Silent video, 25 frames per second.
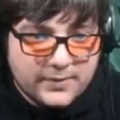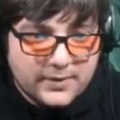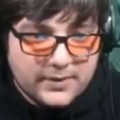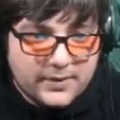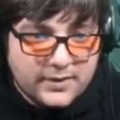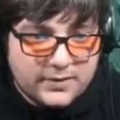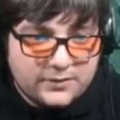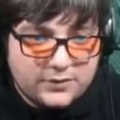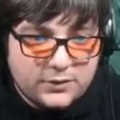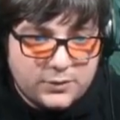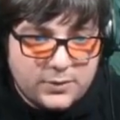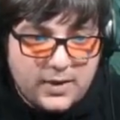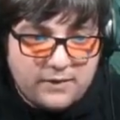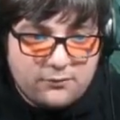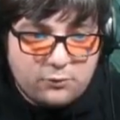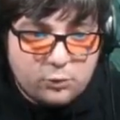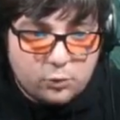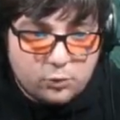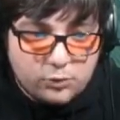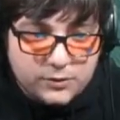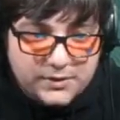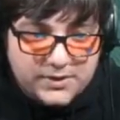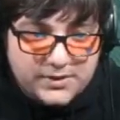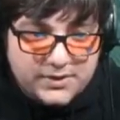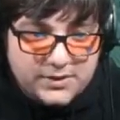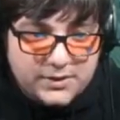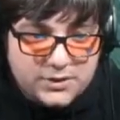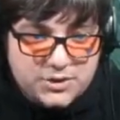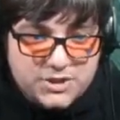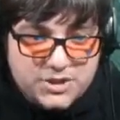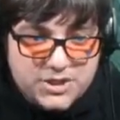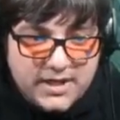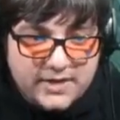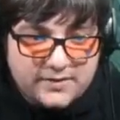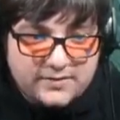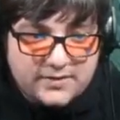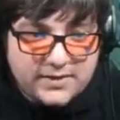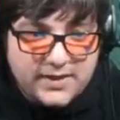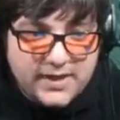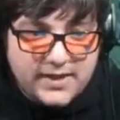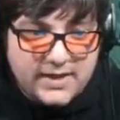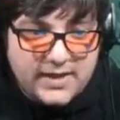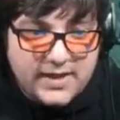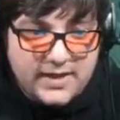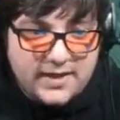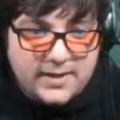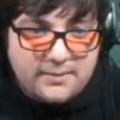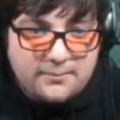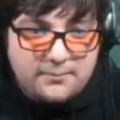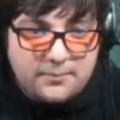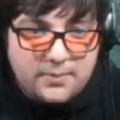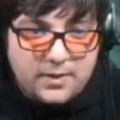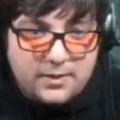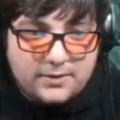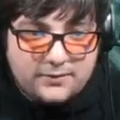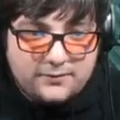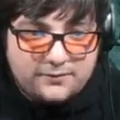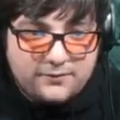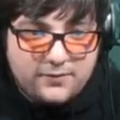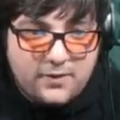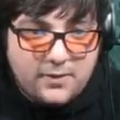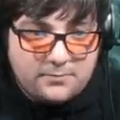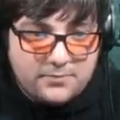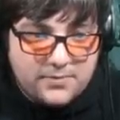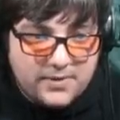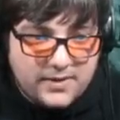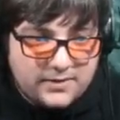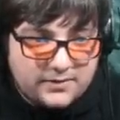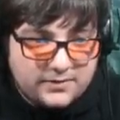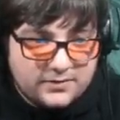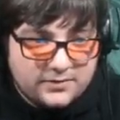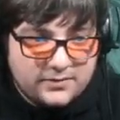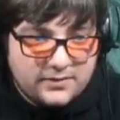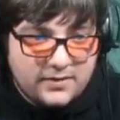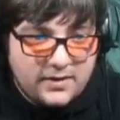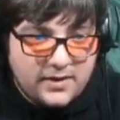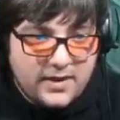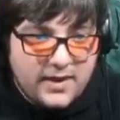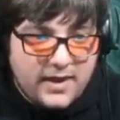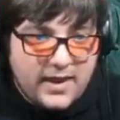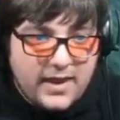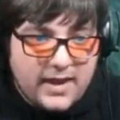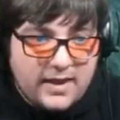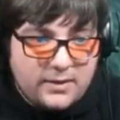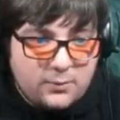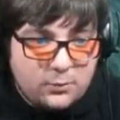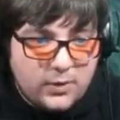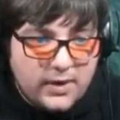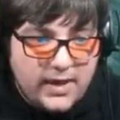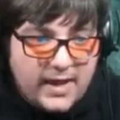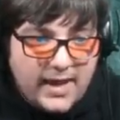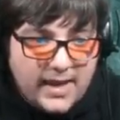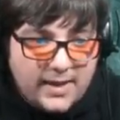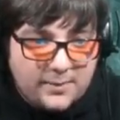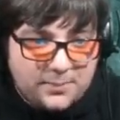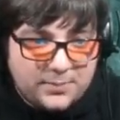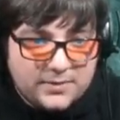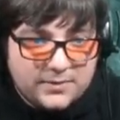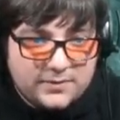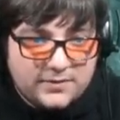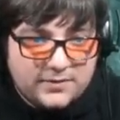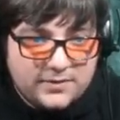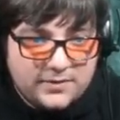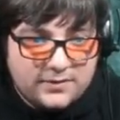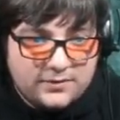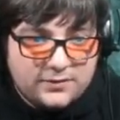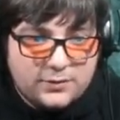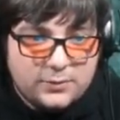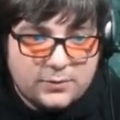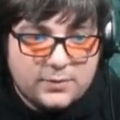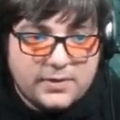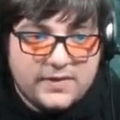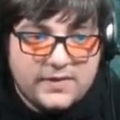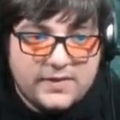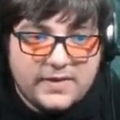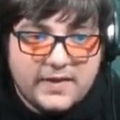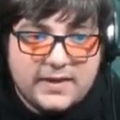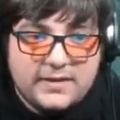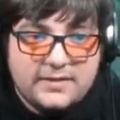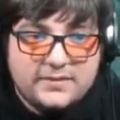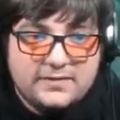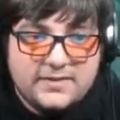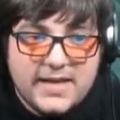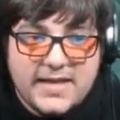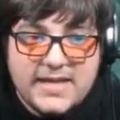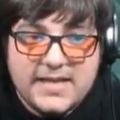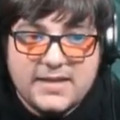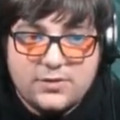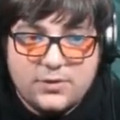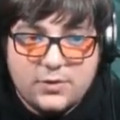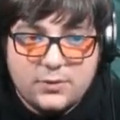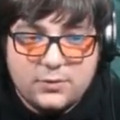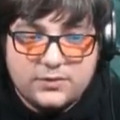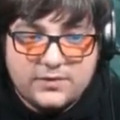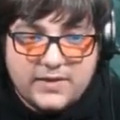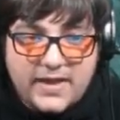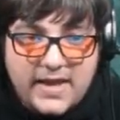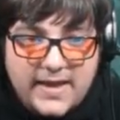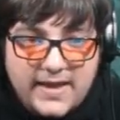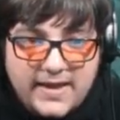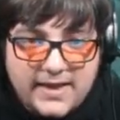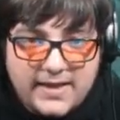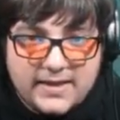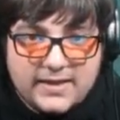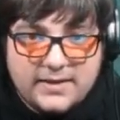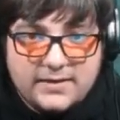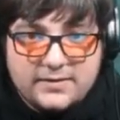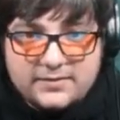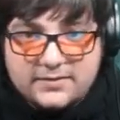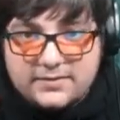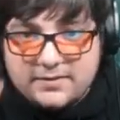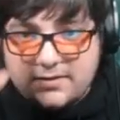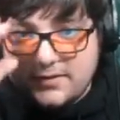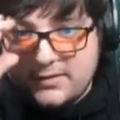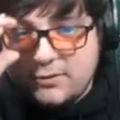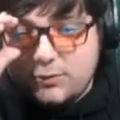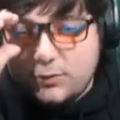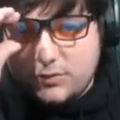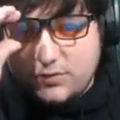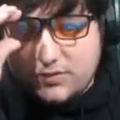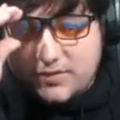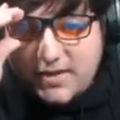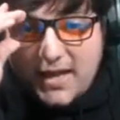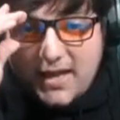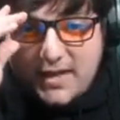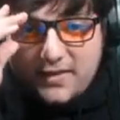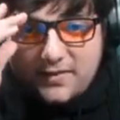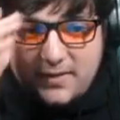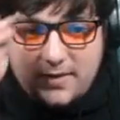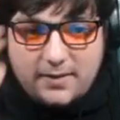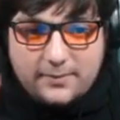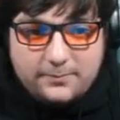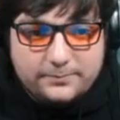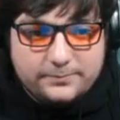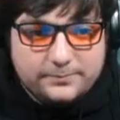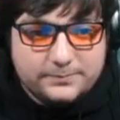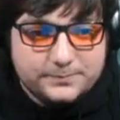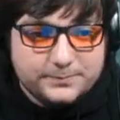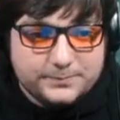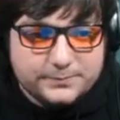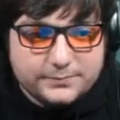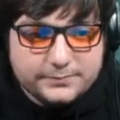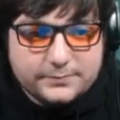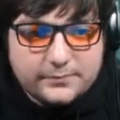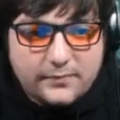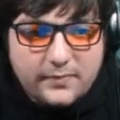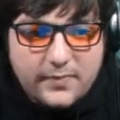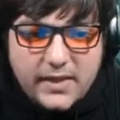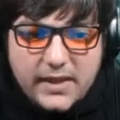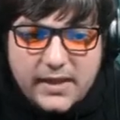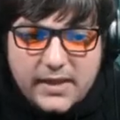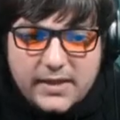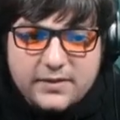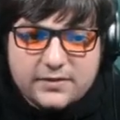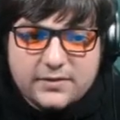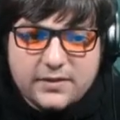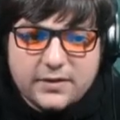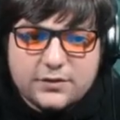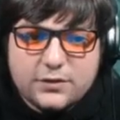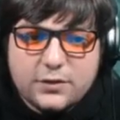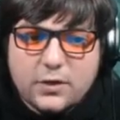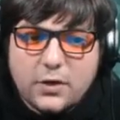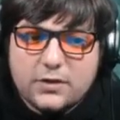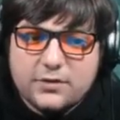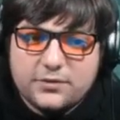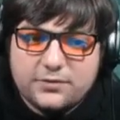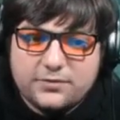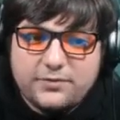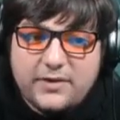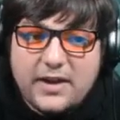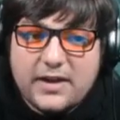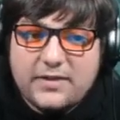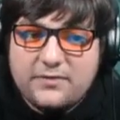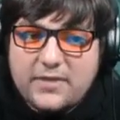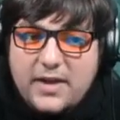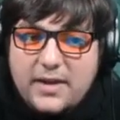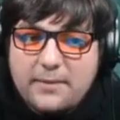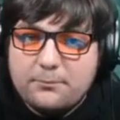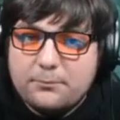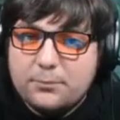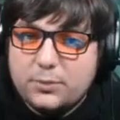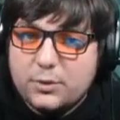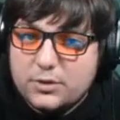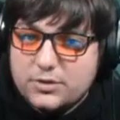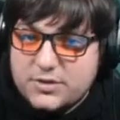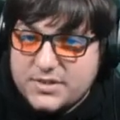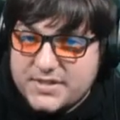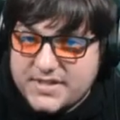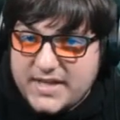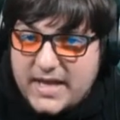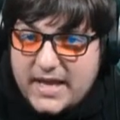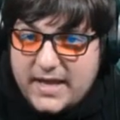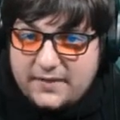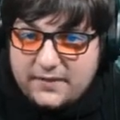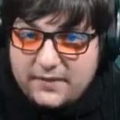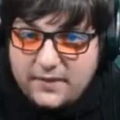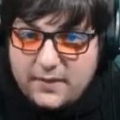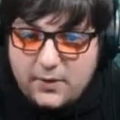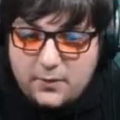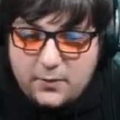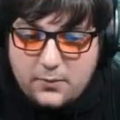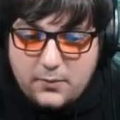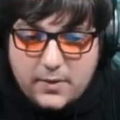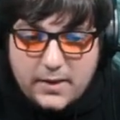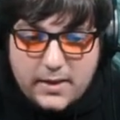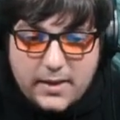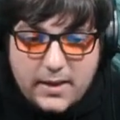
And so you have a really good chance at getting Impmon from this. And what happens is you can then take those eggs, you scan them. It does cost 5M per scan though.